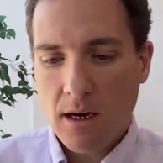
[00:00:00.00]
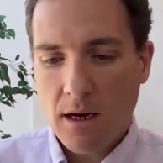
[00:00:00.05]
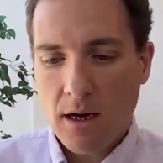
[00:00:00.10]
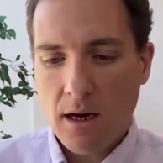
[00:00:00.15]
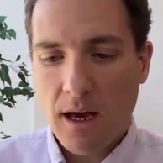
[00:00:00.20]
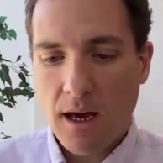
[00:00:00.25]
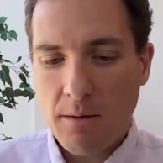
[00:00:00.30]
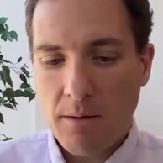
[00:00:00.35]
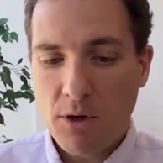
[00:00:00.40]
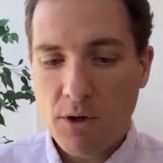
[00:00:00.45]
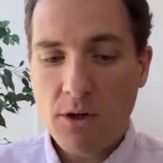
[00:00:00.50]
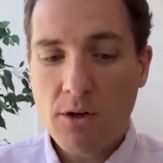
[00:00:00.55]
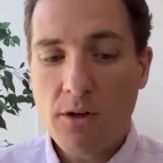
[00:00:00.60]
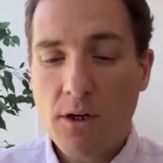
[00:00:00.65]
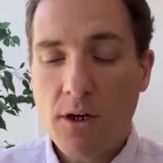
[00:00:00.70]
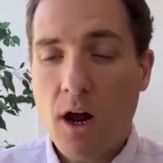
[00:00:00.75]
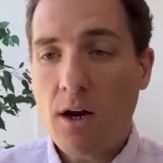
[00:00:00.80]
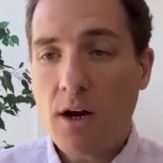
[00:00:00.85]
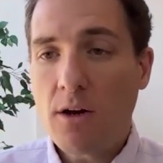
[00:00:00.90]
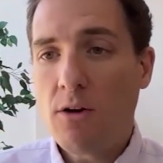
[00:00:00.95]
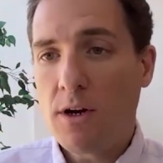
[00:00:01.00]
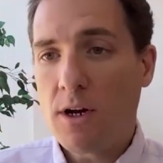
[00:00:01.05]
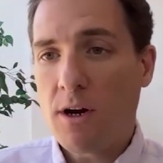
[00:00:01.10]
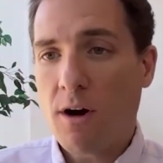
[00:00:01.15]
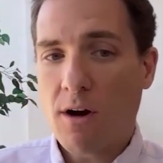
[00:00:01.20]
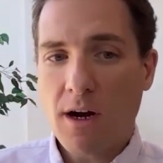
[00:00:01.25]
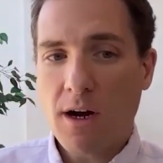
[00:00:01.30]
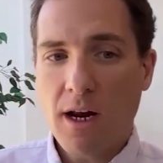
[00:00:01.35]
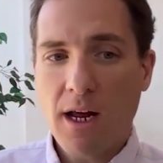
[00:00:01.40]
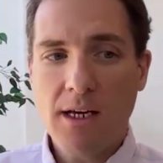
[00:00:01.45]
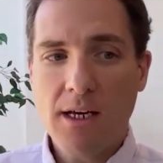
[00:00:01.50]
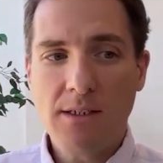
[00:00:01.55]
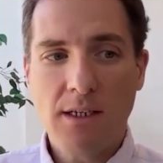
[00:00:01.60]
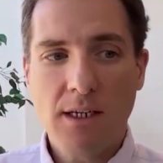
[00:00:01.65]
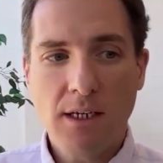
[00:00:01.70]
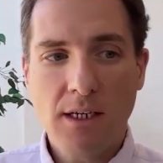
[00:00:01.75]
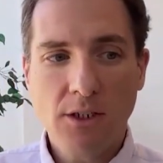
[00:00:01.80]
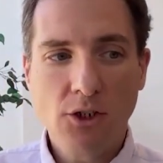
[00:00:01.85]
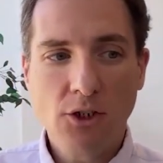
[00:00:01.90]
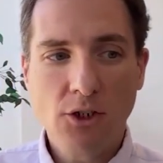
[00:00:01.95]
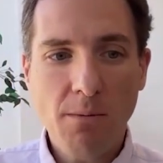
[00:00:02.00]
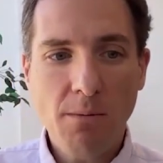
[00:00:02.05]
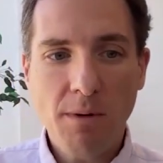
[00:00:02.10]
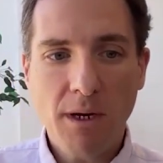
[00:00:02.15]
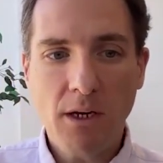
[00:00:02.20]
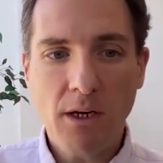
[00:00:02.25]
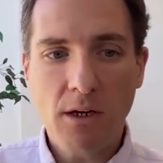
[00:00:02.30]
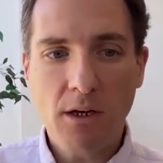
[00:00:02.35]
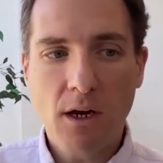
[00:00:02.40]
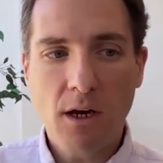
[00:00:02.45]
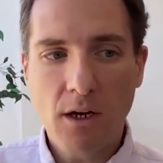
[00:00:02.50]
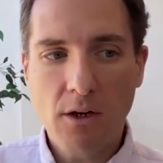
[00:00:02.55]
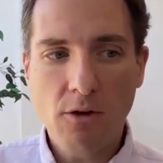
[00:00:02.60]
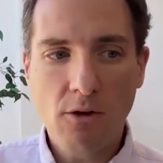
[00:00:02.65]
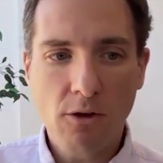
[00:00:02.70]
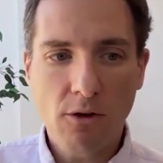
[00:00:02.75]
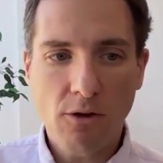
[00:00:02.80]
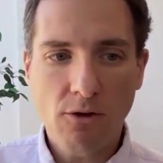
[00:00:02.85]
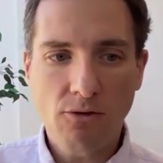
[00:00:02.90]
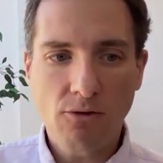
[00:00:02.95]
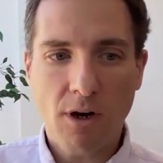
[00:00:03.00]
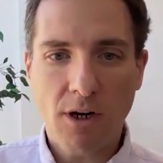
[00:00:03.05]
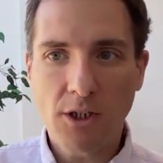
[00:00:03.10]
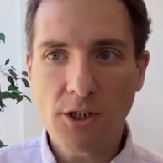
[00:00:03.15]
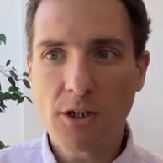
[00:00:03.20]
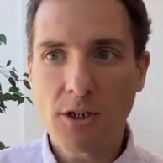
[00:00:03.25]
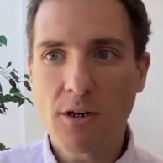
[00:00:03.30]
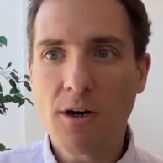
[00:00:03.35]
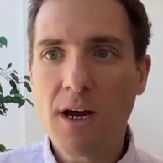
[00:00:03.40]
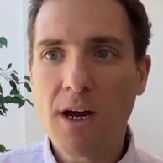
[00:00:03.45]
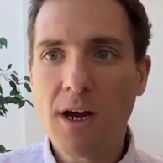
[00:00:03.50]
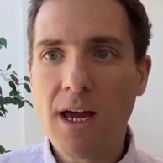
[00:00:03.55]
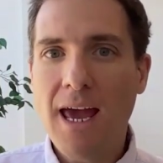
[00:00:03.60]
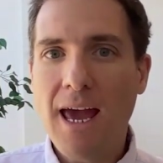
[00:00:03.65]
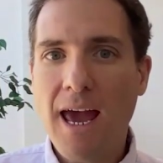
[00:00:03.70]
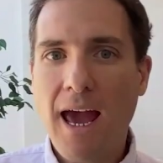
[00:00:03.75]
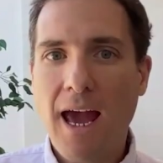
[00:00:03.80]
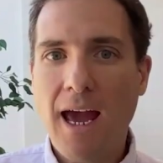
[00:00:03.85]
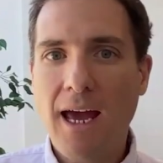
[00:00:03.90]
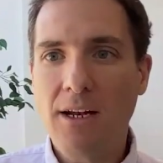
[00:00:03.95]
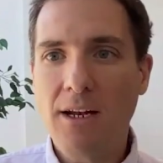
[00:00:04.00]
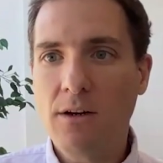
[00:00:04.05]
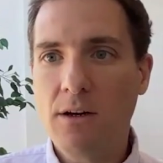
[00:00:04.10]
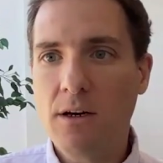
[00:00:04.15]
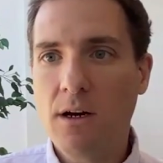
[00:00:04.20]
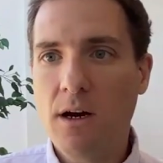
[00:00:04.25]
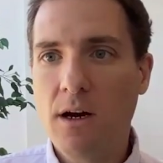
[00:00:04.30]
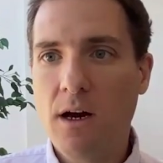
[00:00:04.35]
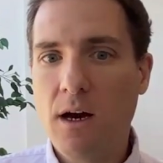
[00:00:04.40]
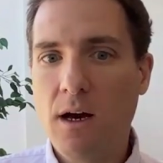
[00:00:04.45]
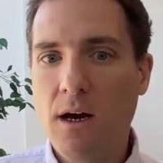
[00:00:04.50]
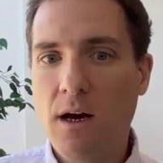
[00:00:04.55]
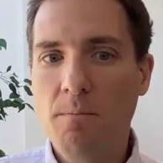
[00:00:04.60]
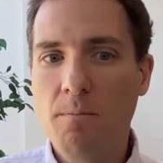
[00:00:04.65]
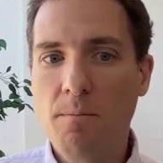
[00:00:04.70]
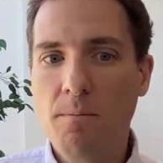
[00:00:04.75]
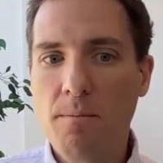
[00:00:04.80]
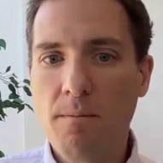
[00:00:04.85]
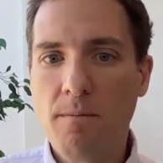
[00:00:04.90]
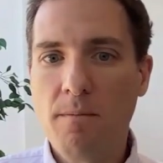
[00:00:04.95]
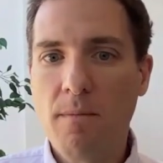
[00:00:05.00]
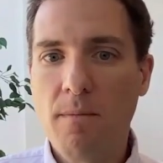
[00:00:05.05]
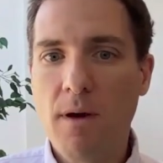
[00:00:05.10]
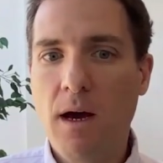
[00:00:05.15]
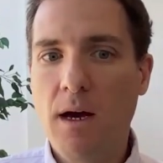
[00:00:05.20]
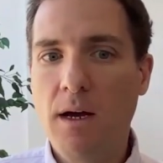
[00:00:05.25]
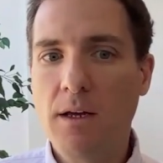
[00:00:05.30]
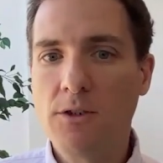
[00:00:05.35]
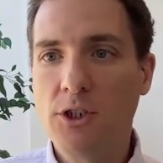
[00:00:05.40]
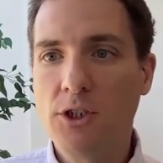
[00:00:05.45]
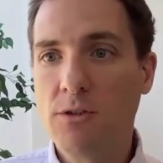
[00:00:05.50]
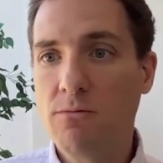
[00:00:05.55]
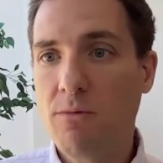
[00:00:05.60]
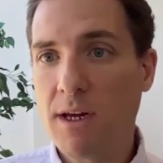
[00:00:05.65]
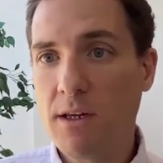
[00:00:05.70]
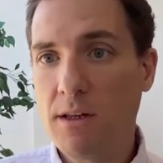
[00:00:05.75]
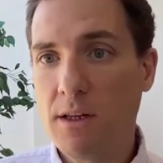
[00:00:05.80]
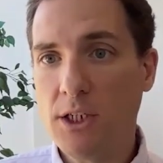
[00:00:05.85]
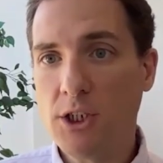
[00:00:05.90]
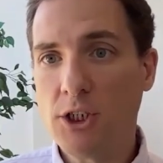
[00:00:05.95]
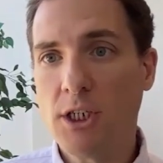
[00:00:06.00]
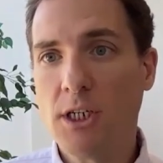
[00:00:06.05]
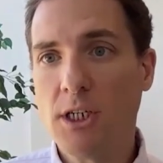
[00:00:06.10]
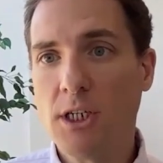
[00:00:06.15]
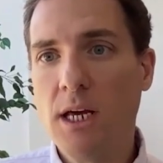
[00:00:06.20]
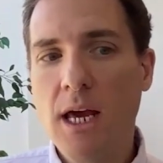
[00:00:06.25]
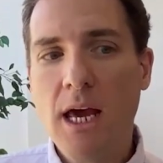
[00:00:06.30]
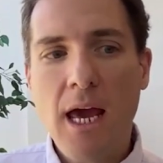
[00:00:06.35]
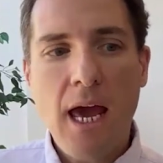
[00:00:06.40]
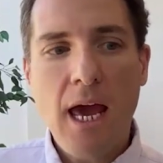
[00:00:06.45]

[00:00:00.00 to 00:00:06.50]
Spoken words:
and particularly non-coding RNAs in shaping nuclear structure and gene regulation.